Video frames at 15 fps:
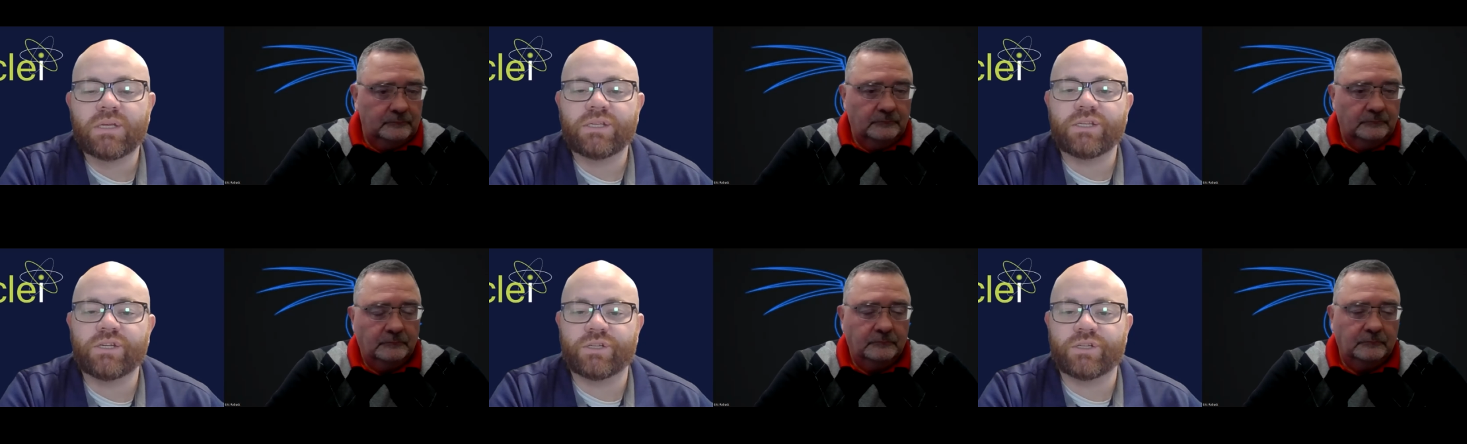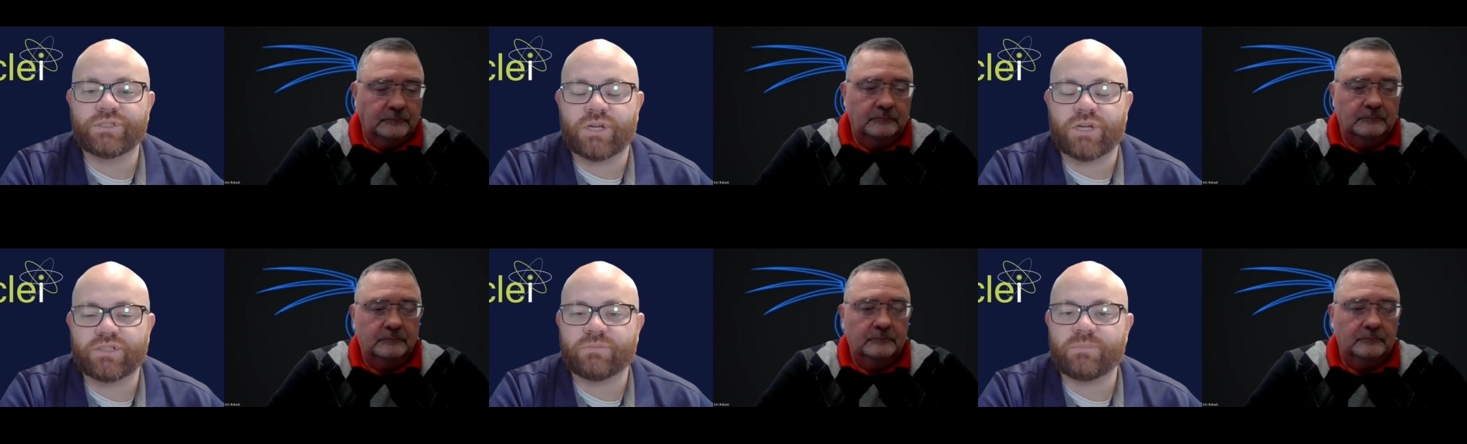Speaker 1: you're in
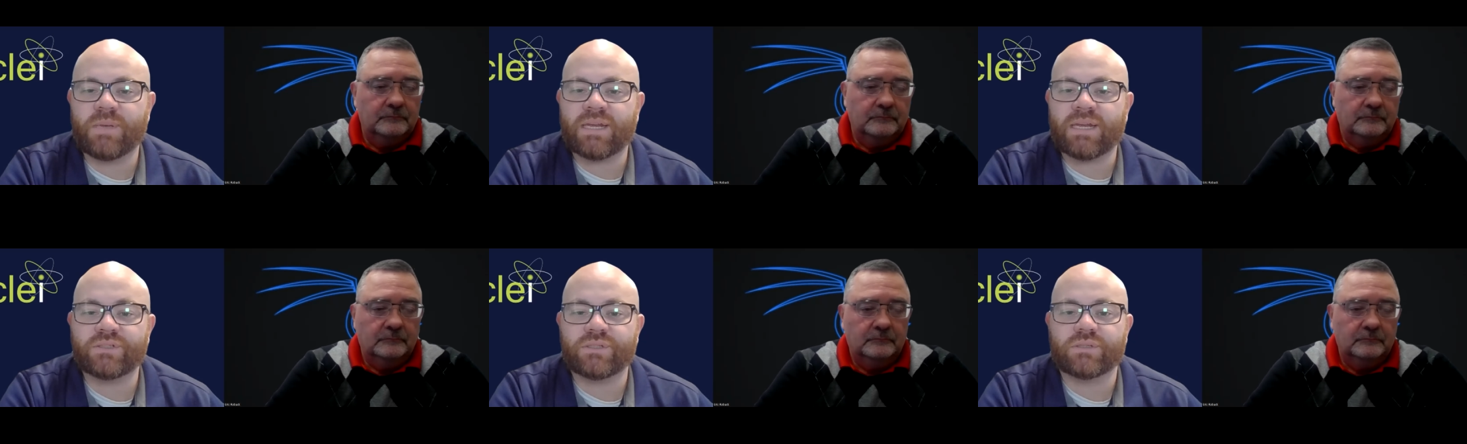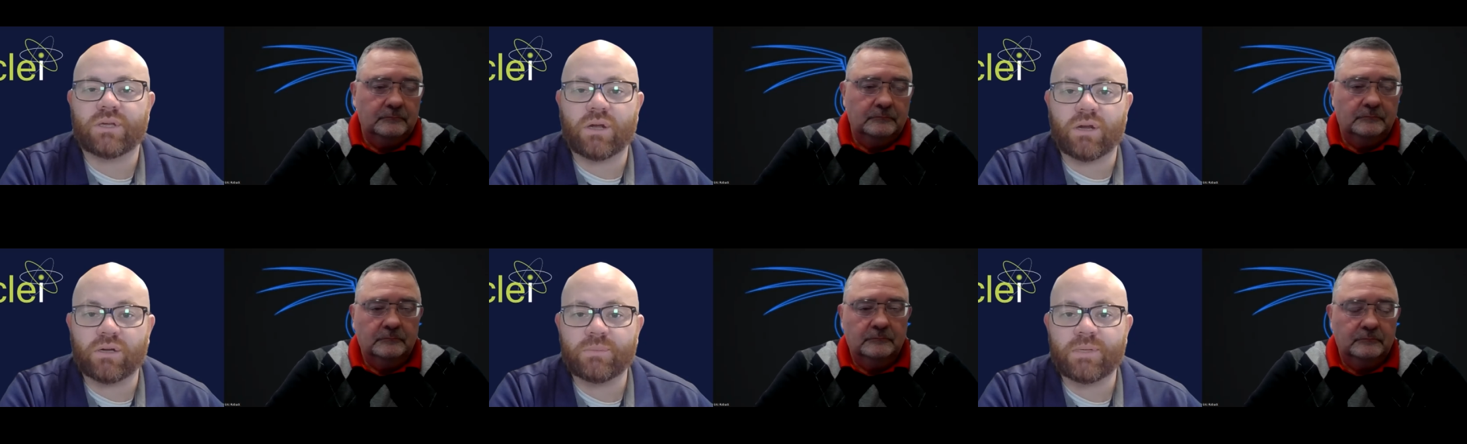charge of managing the
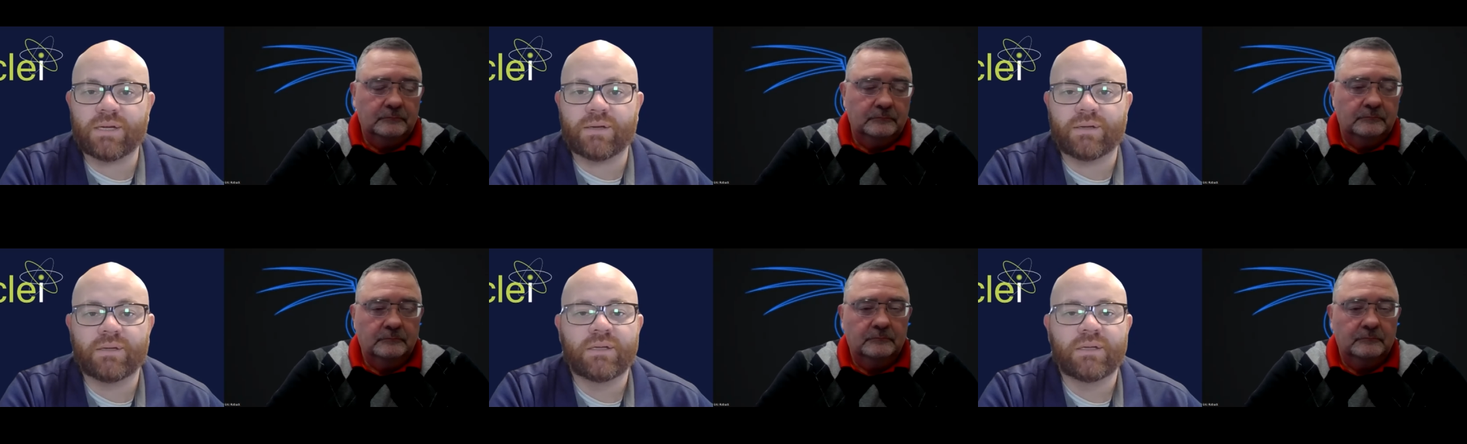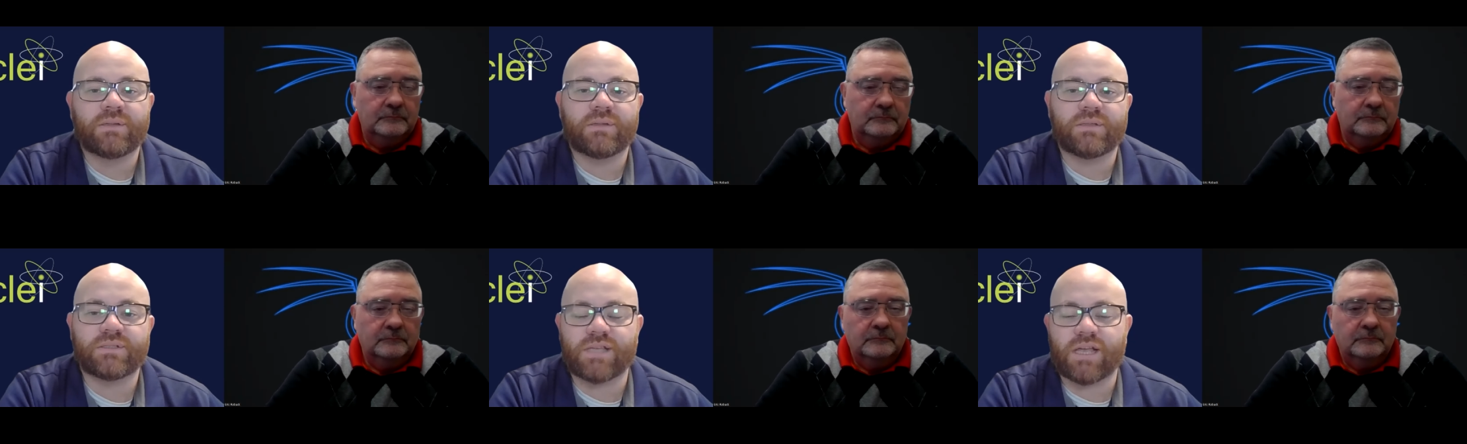hardware,
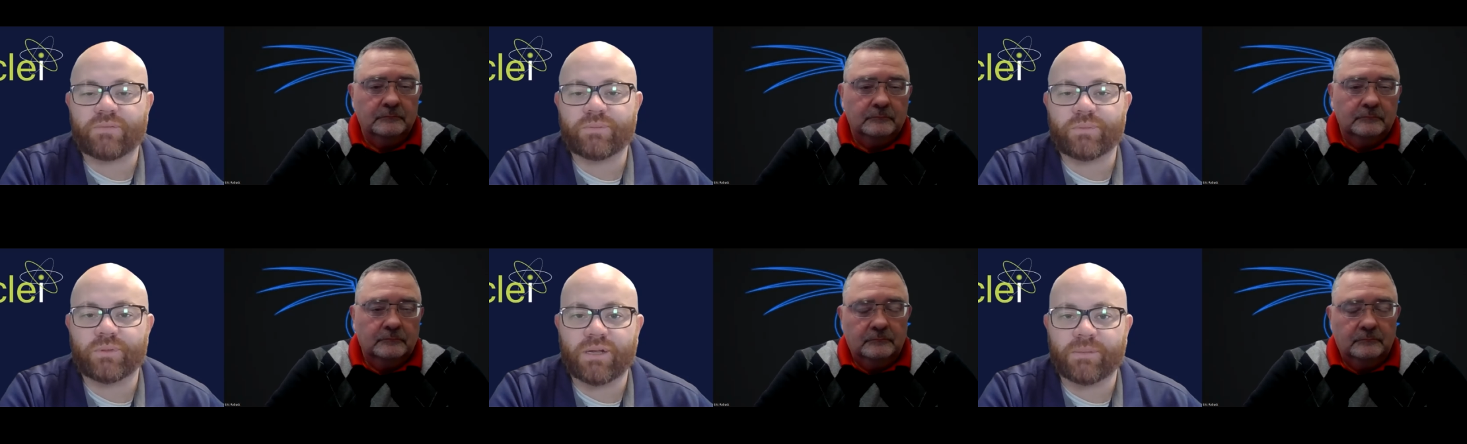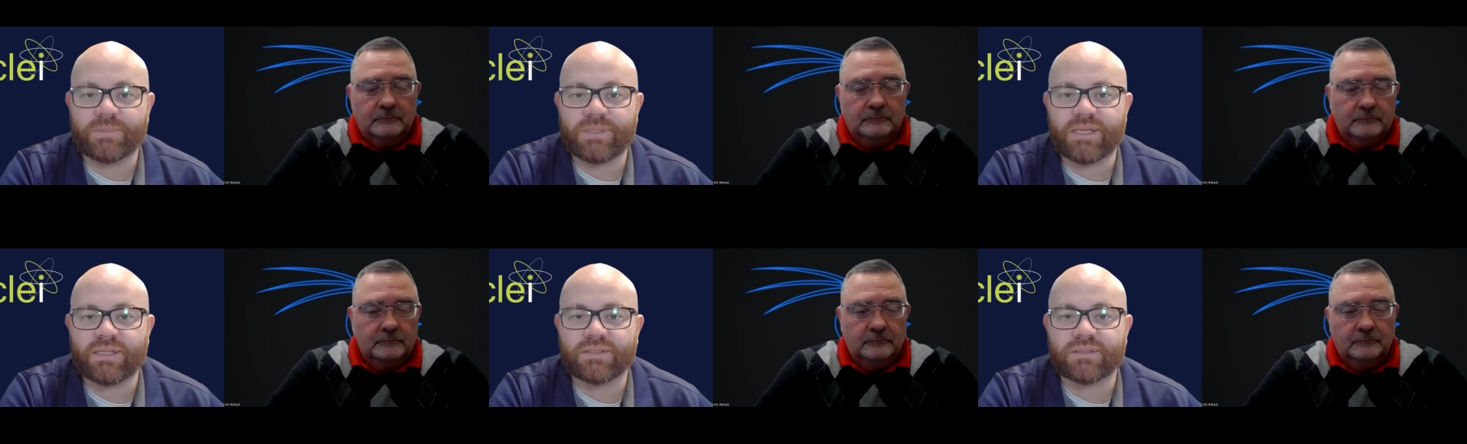the software
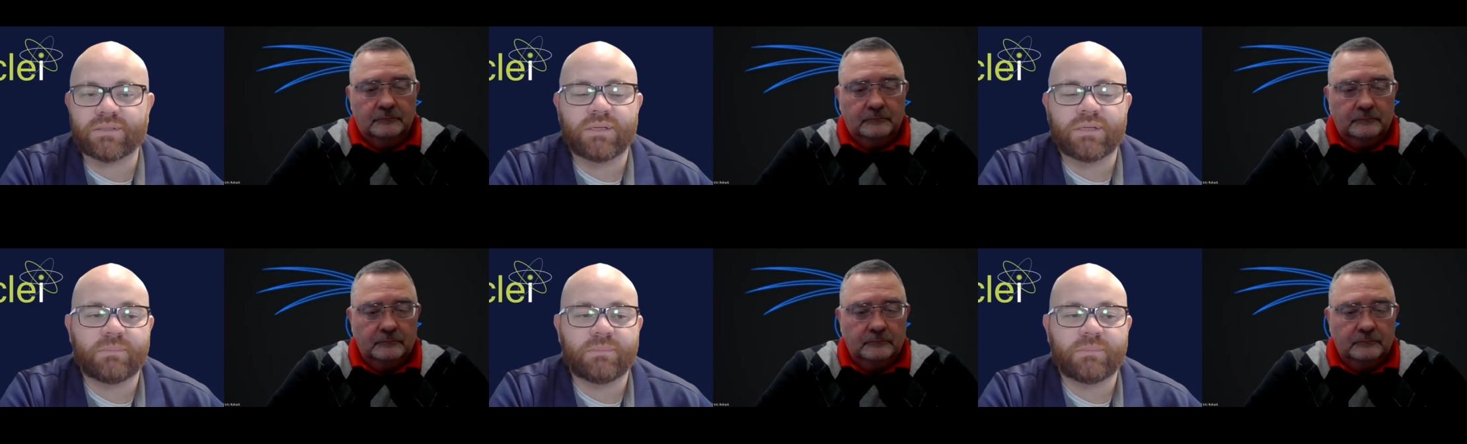updates,